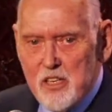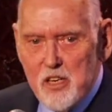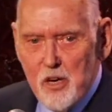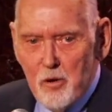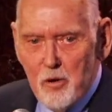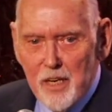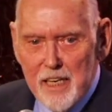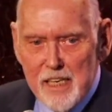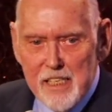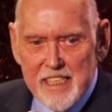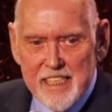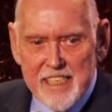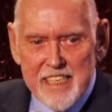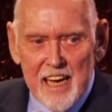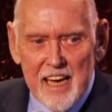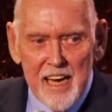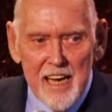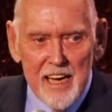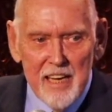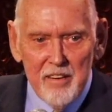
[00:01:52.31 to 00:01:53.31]
Julie
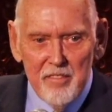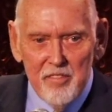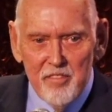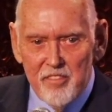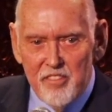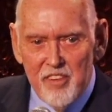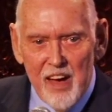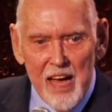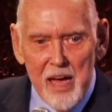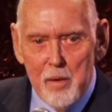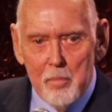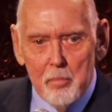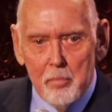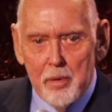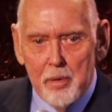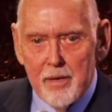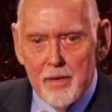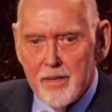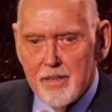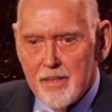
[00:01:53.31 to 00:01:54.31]
Styne vamp.
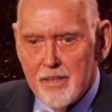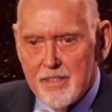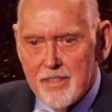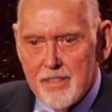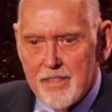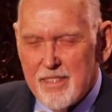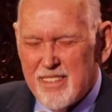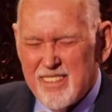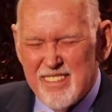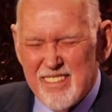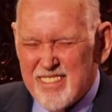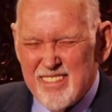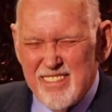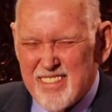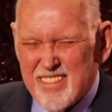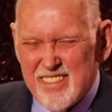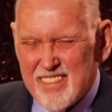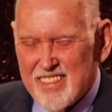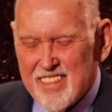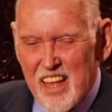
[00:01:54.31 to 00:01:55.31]

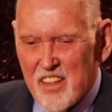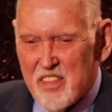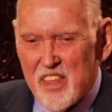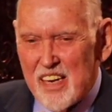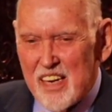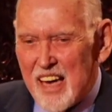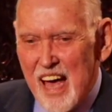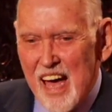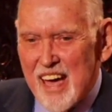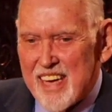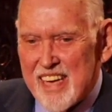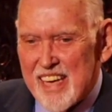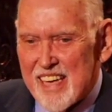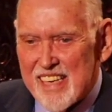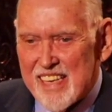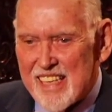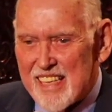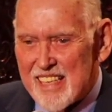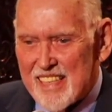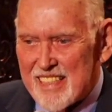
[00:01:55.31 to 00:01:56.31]
Nothing like
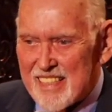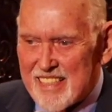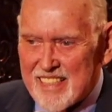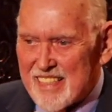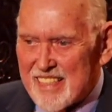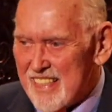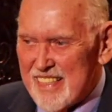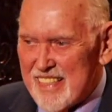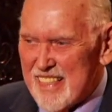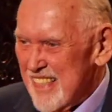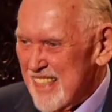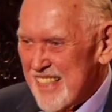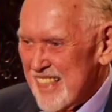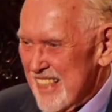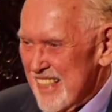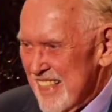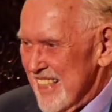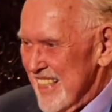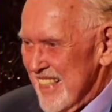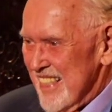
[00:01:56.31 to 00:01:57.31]
it.
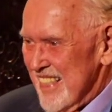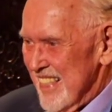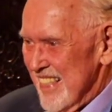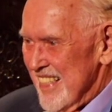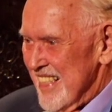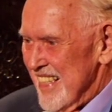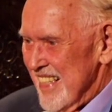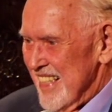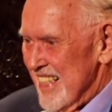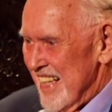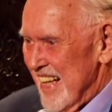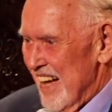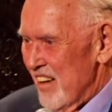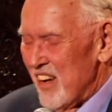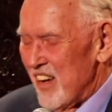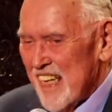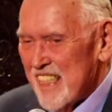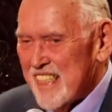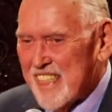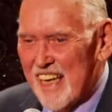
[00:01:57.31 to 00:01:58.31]
I
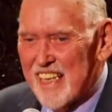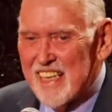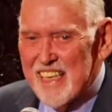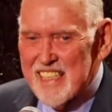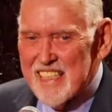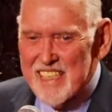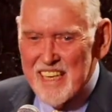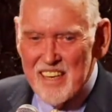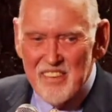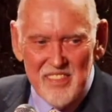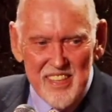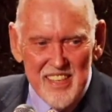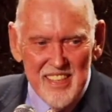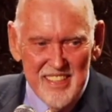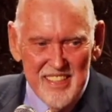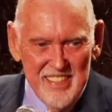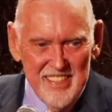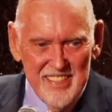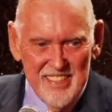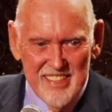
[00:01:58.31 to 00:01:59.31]
want to tell you
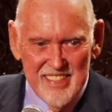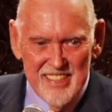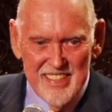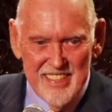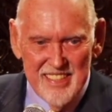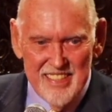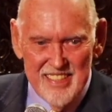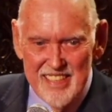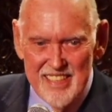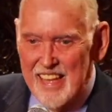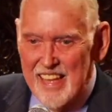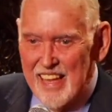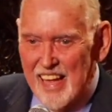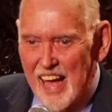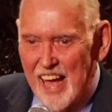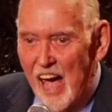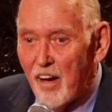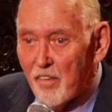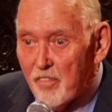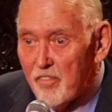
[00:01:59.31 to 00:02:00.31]
something.
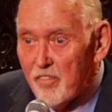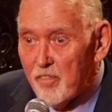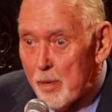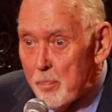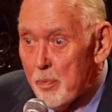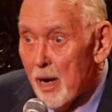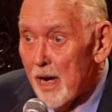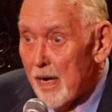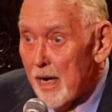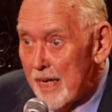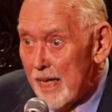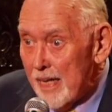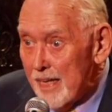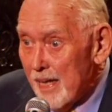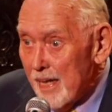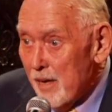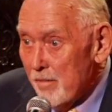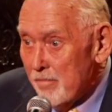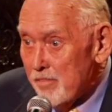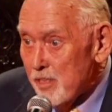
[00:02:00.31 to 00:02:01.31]
Everybody
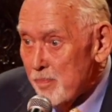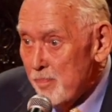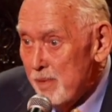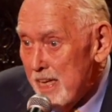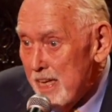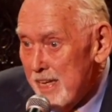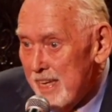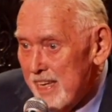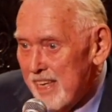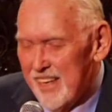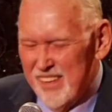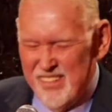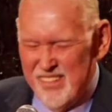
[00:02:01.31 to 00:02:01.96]
loves me.